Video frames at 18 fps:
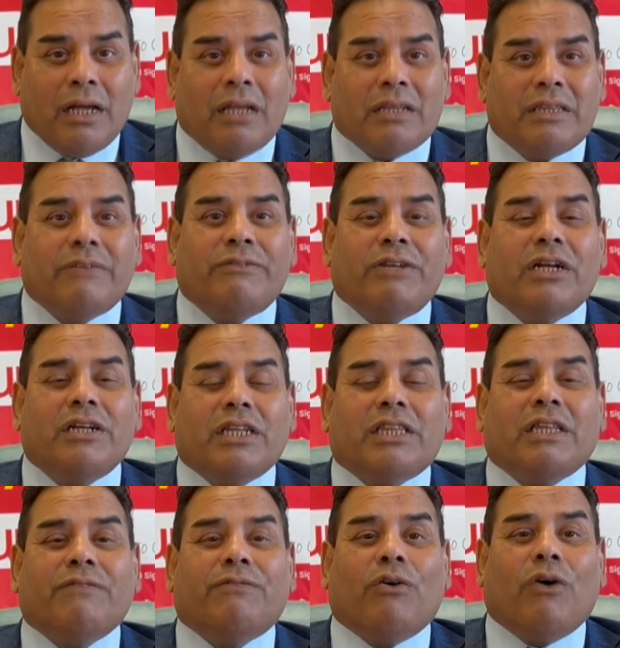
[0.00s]
They've done
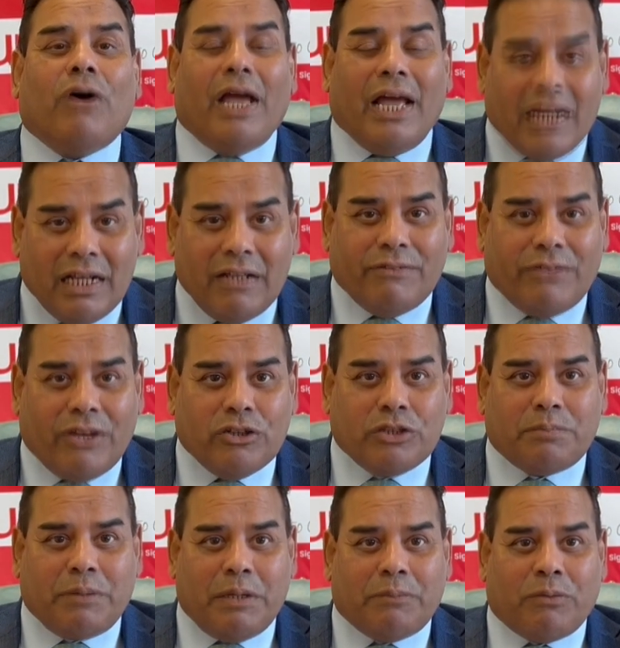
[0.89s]
nothing for any of those
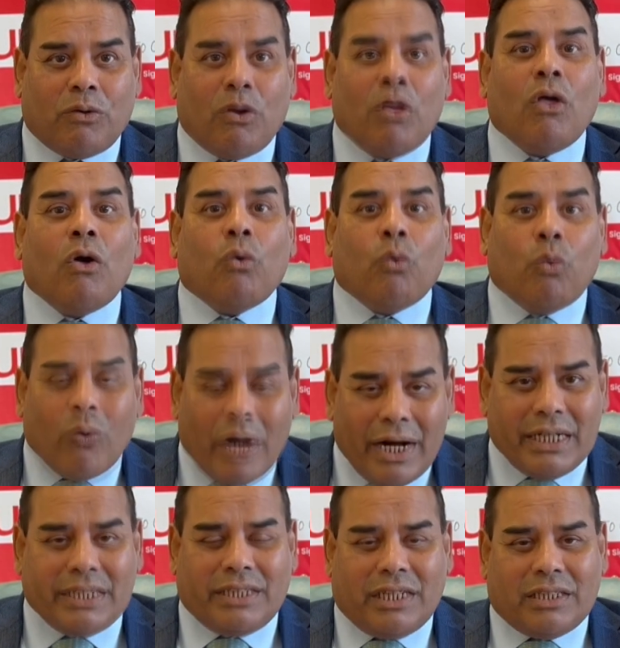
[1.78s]
people. Where
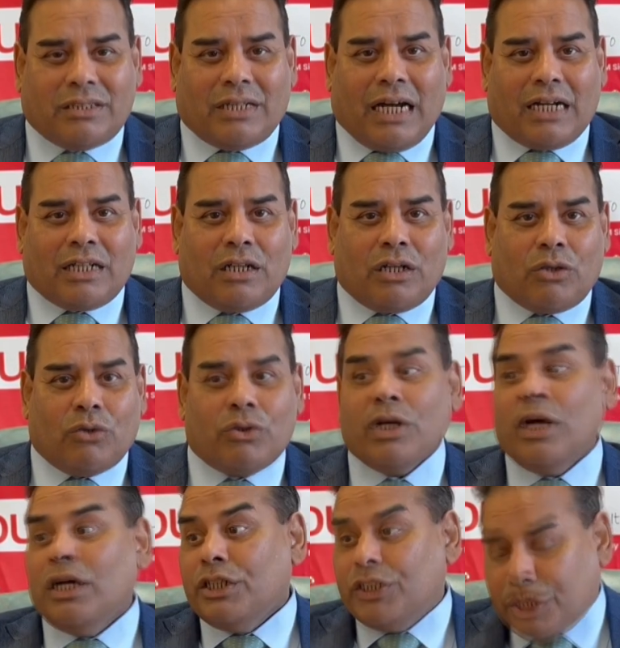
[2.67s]
is their track record?
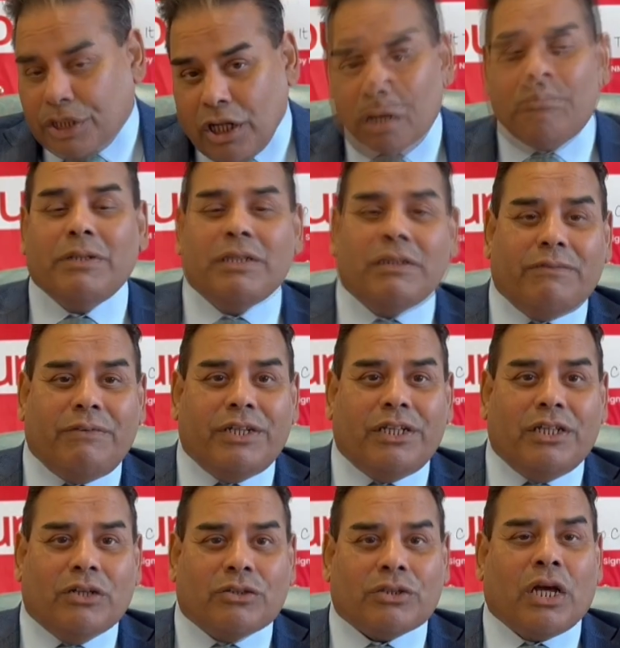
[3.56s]
Show me the
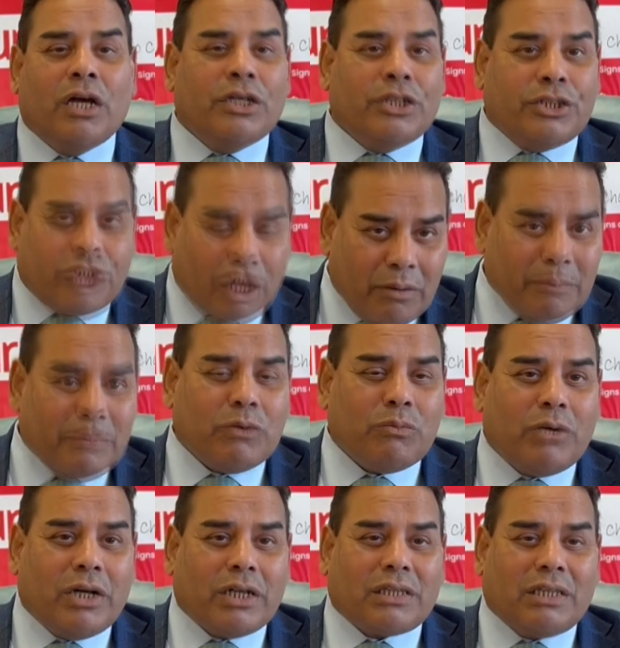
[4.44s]
videos. Show me the
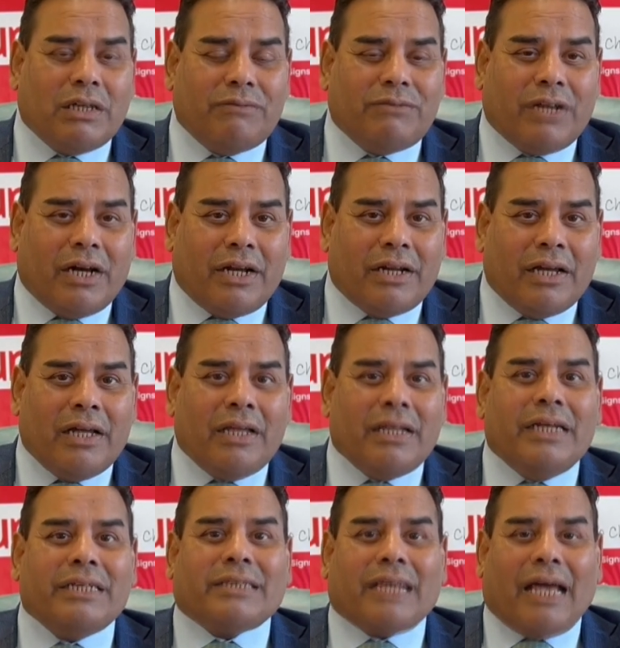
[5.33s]
work they've done.
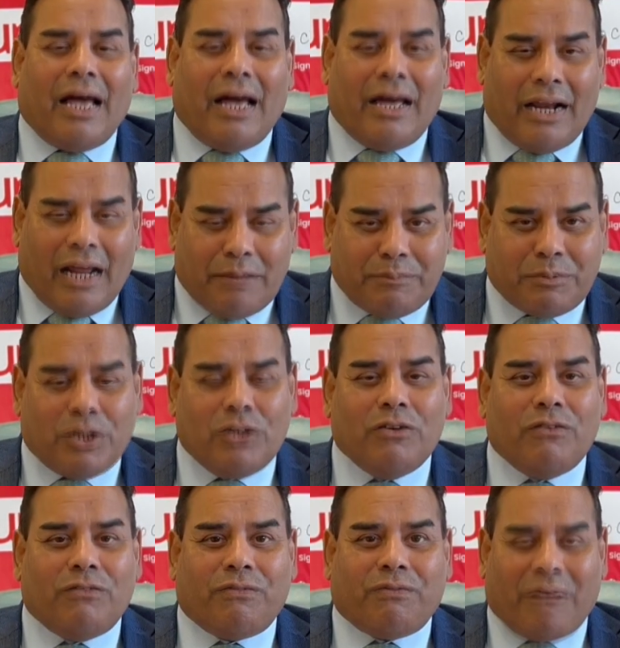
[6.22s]
It's an
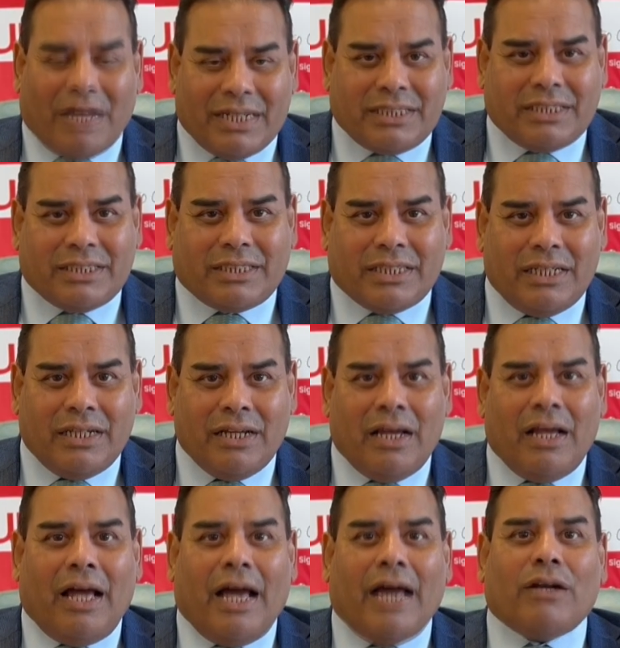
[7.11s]
absolute fantasy,
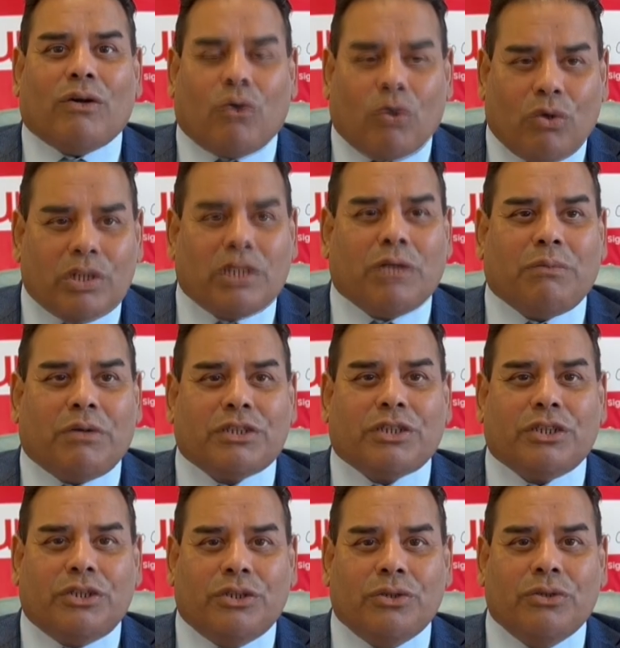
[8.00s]
and all they want to
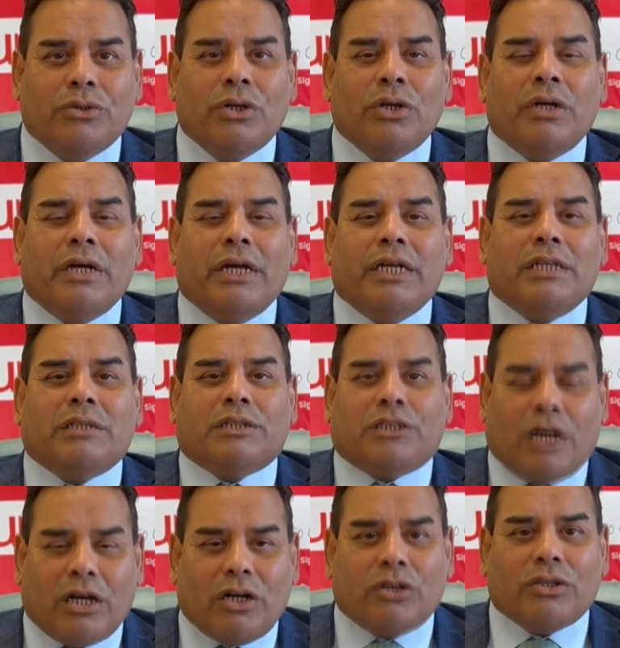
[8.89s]
do is
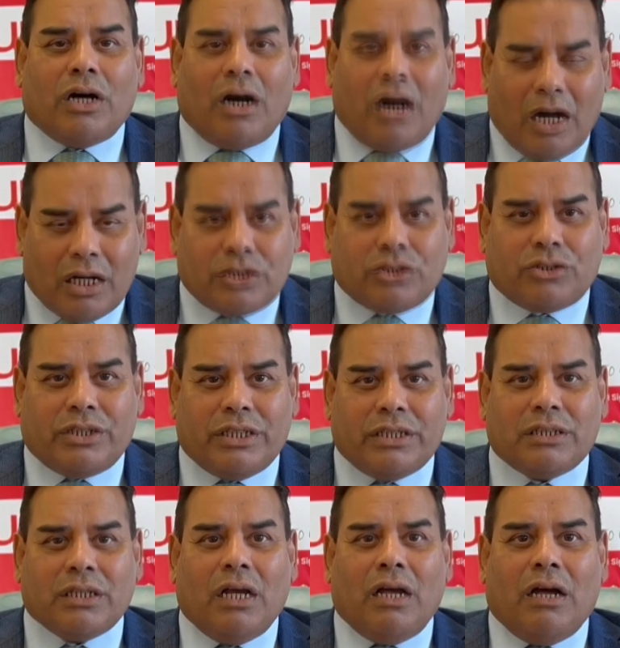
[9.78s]
tug on the heartstrings
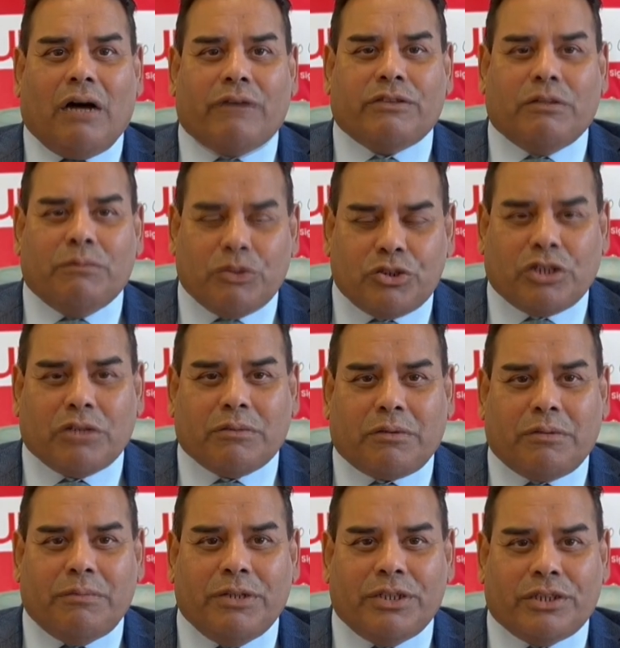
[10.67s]
of the Muslim
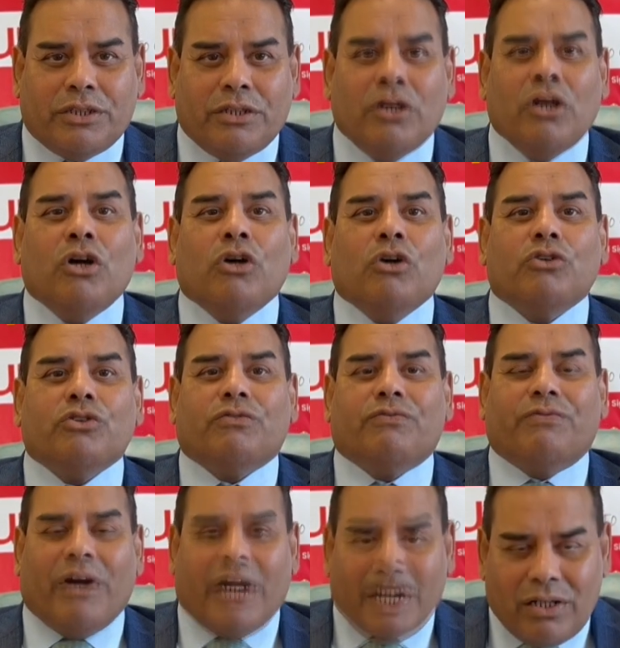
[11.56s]
community, who's
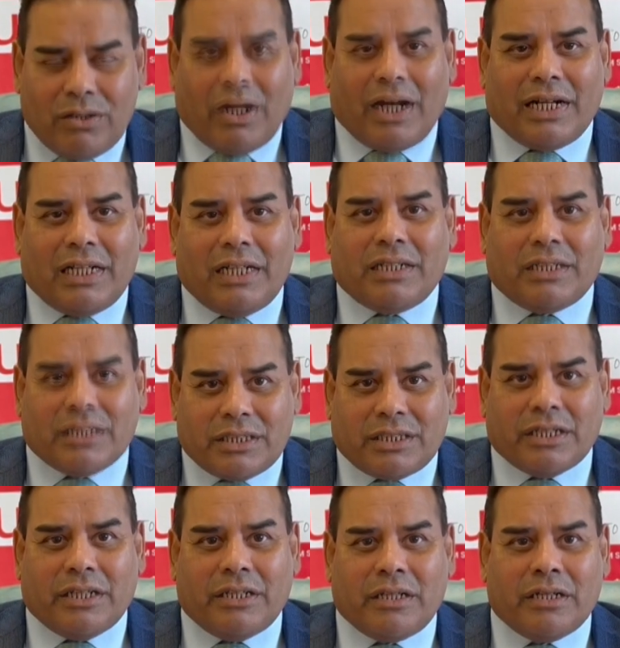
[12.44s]
very rightly
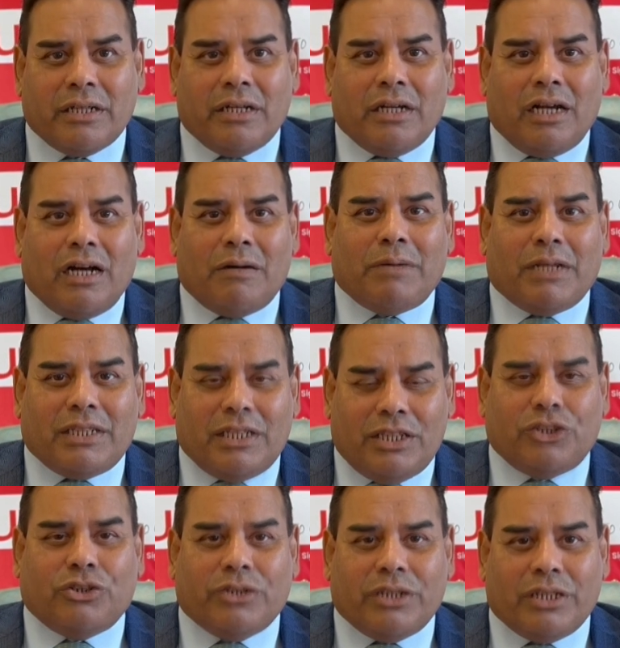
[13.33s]
concerned about the
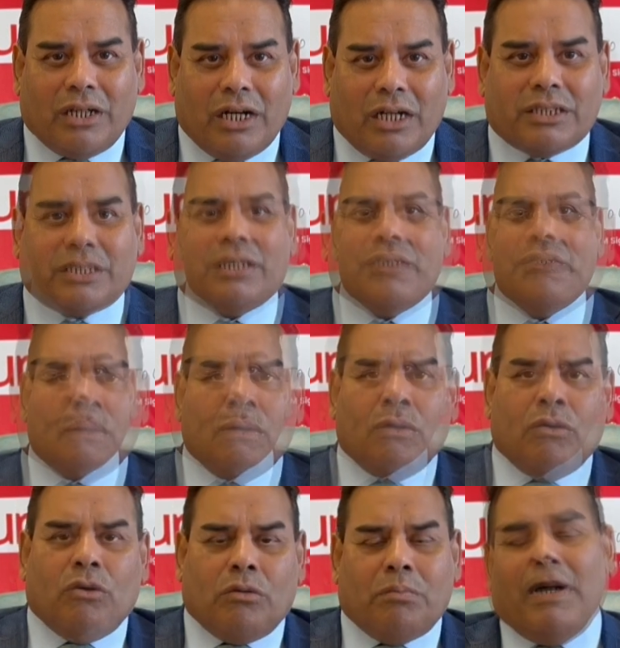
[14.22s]
issue in Gaza.
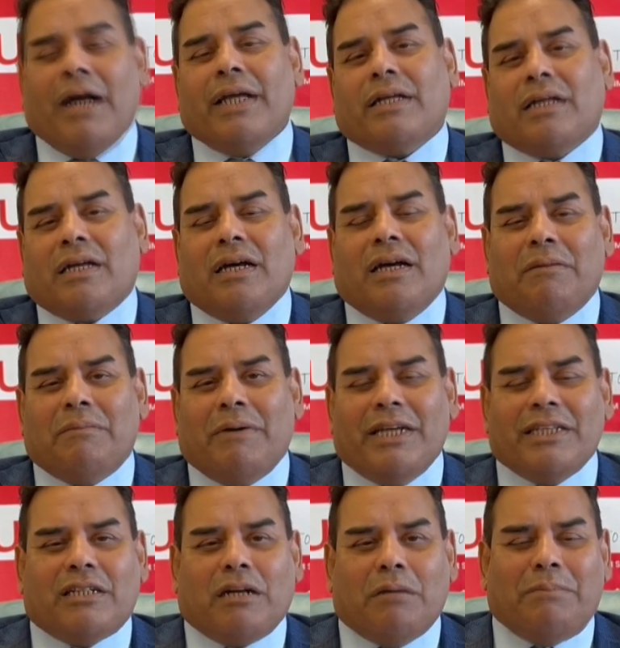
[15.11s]
Well, my main
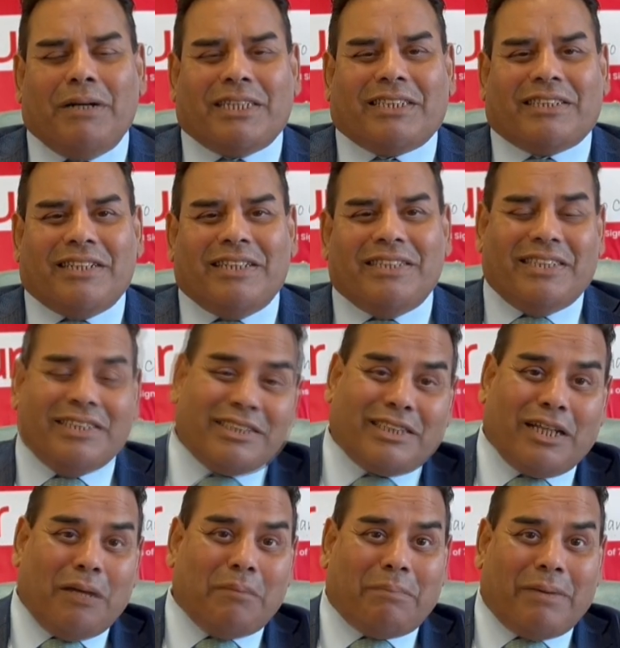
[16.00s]
competitor in this
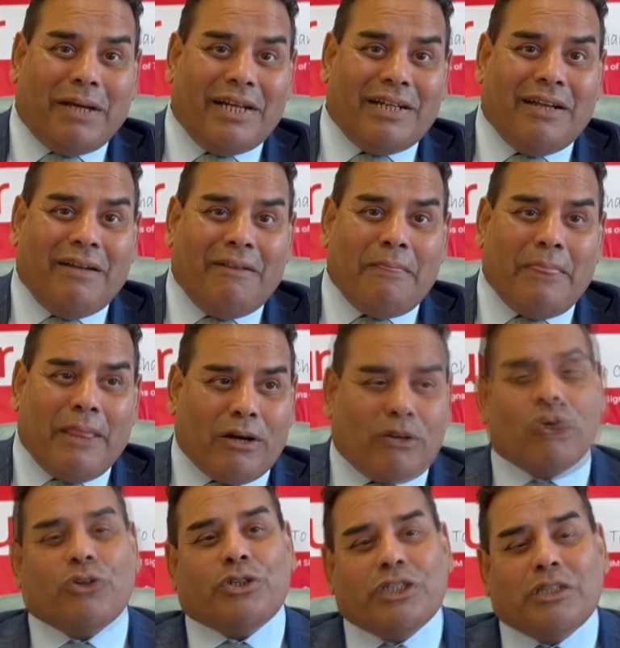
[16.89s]
campaign,
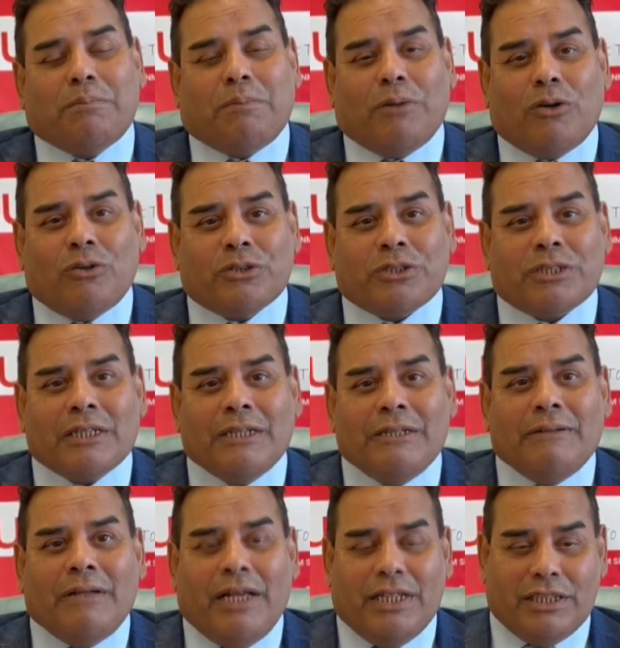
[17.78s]
according to the polls,
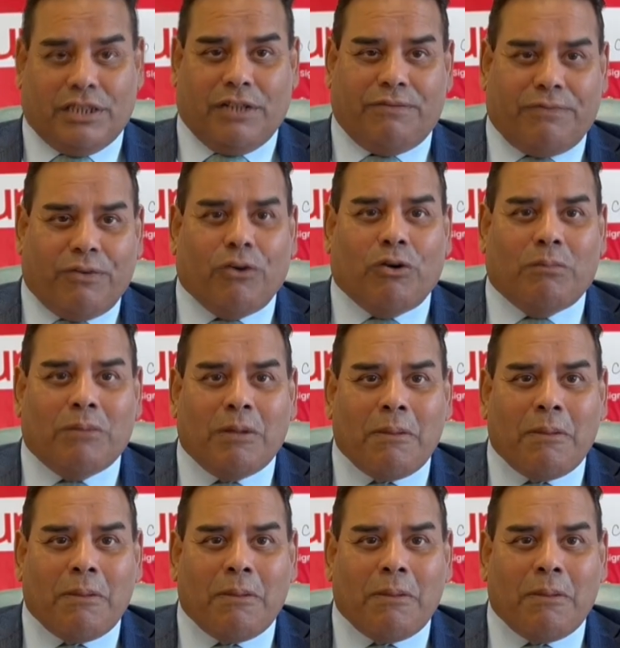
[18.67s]
is Reform.